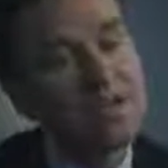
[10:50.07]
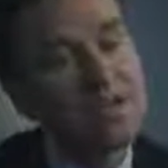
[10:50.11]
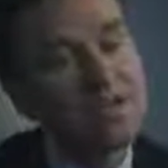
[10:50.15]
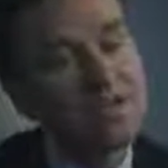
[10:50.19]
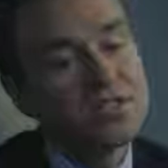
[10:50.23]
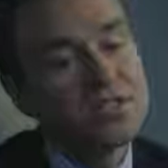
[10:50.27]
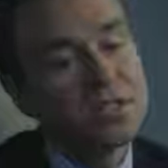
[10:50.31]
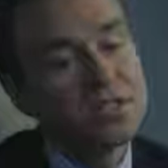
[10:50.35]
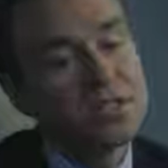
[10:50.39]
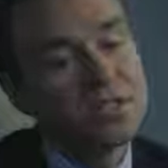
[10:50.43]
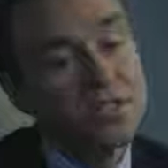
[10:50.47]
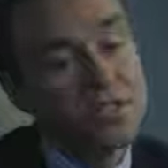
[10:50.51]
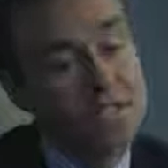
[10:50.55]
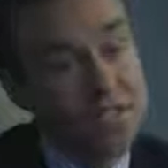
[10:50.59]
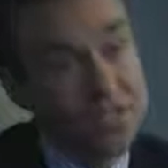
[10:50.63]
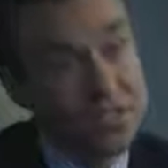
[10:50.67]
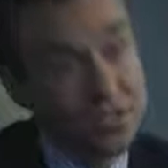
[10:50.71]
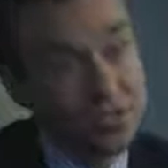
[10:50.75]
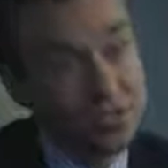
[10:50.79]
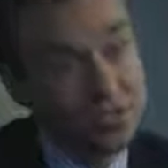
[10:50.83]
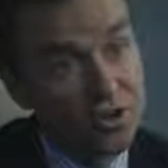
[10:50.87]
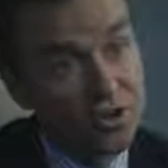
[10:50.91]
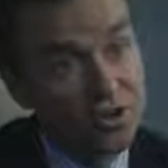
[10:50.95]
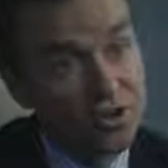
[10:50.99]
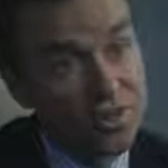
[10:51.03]
So this
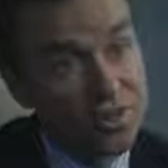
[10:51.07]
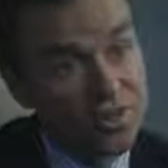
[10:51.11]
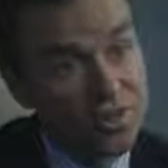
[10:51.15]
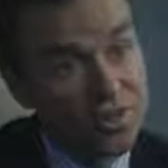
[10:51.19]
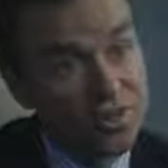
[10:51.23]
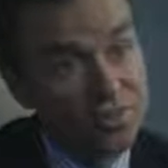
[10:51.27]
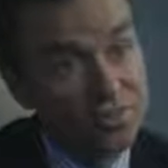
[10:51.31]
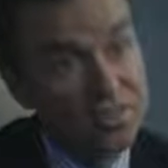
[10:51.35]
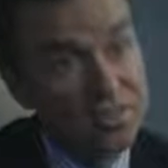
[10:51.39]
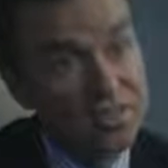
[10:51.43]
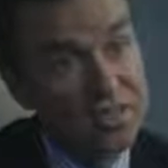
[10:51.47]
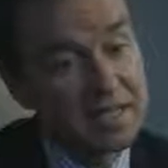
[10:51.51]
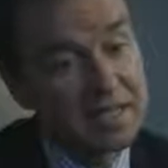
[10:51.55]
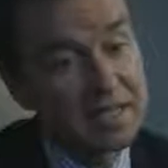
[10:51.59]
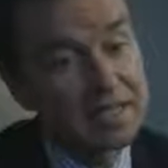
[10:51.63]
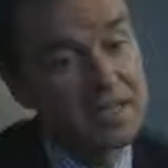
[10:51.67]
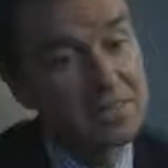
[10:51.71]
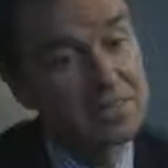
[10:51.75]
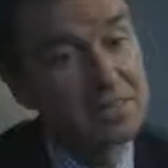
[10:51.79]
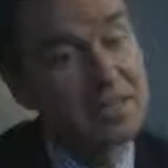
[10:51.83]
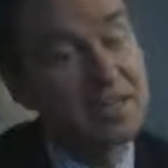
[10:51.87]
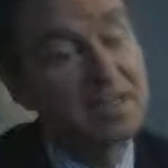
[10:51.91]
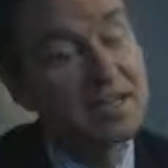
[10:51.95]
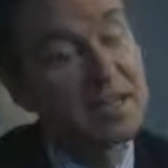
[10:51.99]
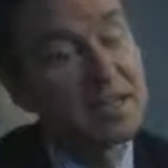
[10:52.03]
drug is something that's
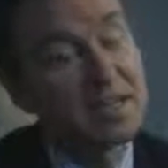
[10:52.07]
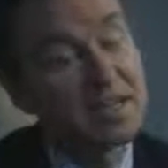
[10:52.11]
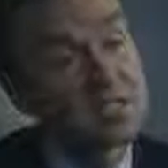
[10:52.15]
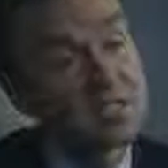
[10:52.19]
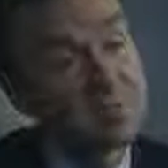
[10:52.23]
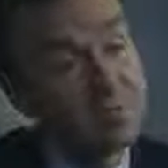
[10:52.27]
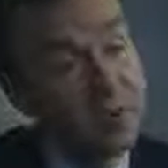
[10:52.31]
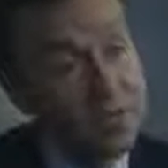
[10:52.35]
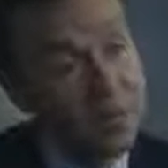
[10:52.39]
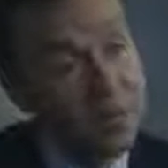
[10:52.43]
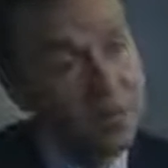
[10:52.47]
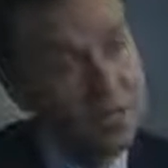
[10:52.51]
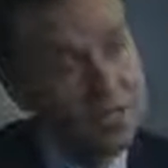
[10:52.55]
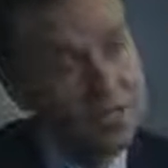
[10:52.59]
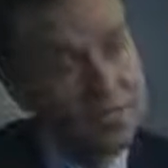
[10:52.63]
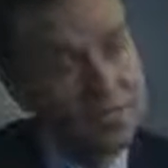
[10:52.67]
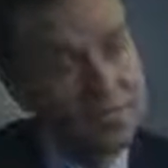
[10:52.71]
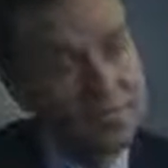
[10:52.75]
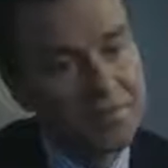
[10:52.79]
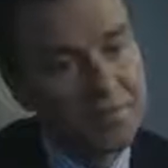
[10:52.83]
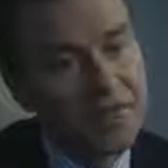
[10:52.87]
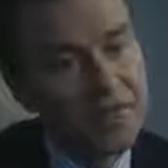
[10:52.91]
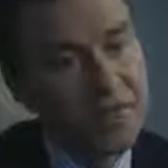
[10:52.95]
been explored,